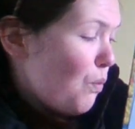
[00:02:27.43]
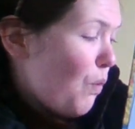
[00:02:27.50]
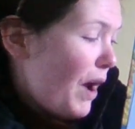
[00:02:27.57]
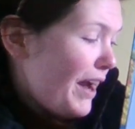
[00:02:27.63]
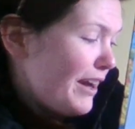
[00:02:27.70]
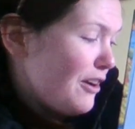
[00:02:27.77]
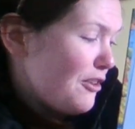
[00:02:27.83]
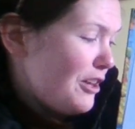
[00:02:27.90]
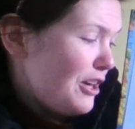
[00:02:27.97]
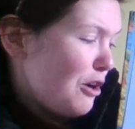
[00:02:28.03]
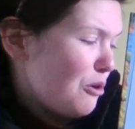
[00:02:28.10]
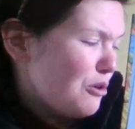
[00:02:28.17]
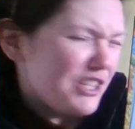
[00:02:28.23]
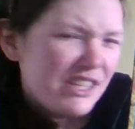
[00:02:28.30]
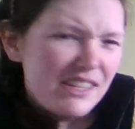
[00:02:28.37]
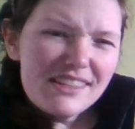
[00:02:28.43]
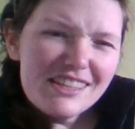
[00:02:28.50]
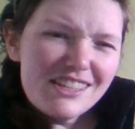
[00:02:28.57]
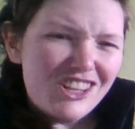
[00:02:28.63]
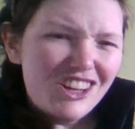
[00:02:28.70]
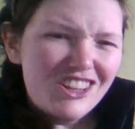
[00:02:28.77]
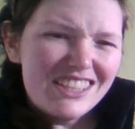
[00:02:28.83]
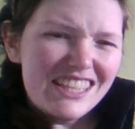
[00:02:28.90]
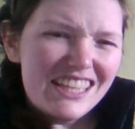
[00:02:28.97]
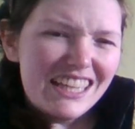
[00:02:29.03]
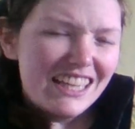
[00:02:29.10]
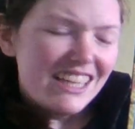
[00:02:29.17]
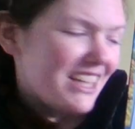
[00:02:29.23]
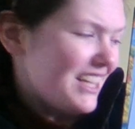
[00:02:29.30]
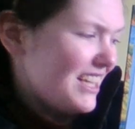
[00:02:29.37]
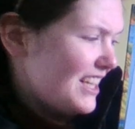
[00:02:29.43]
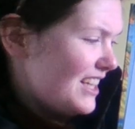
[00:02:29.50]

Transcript: Why are the oceans salty?